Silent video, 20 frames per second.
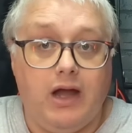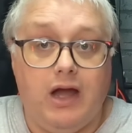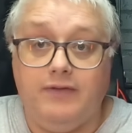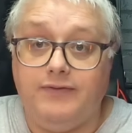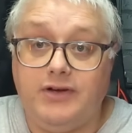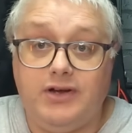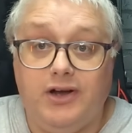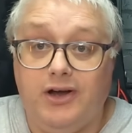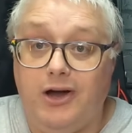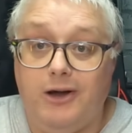
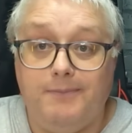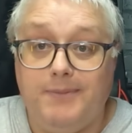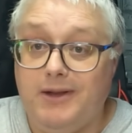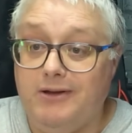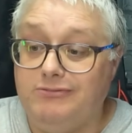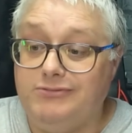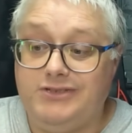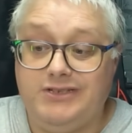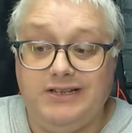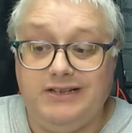other car
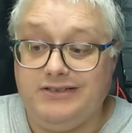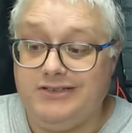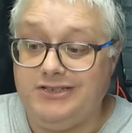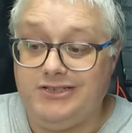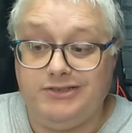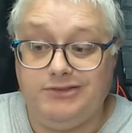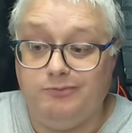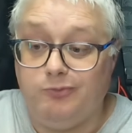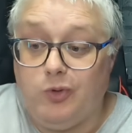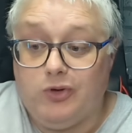builds, it
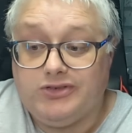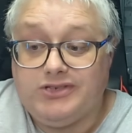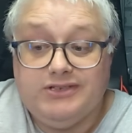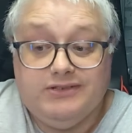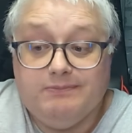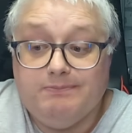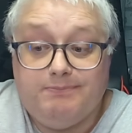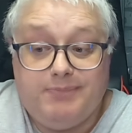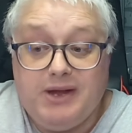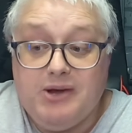just
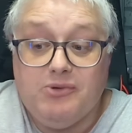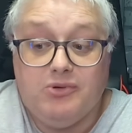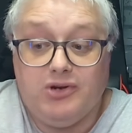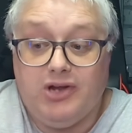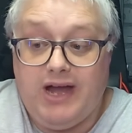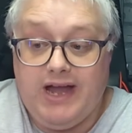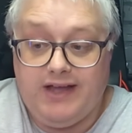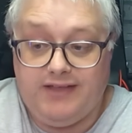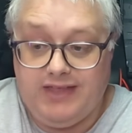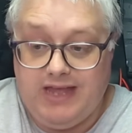wasn't built
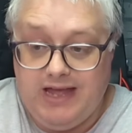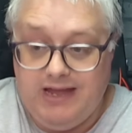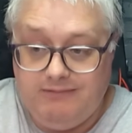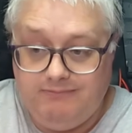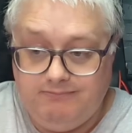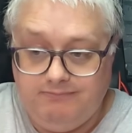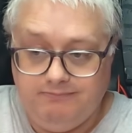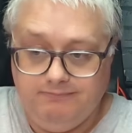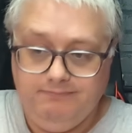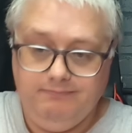like that.
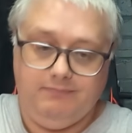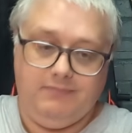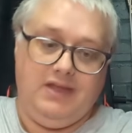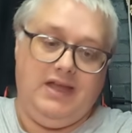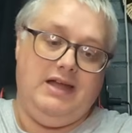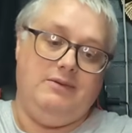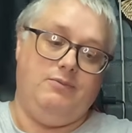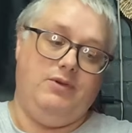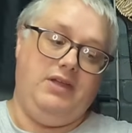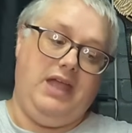
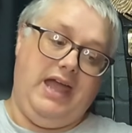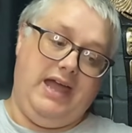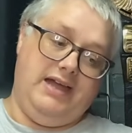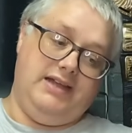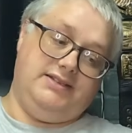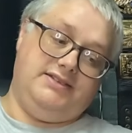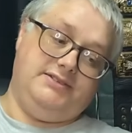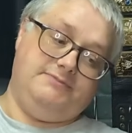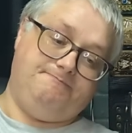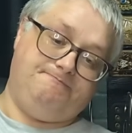And we had